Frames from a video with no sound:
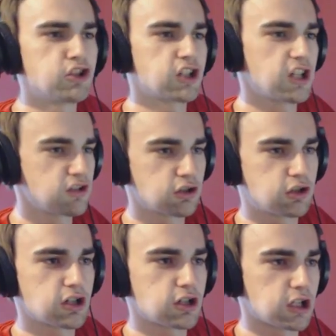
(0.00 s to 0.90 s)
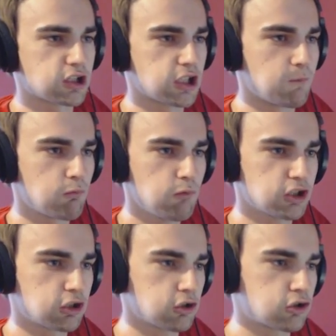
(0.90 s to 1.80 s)
music isn't as good as last time.
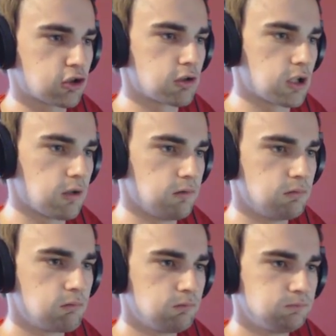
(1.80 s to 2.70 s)
Where'd the good song go?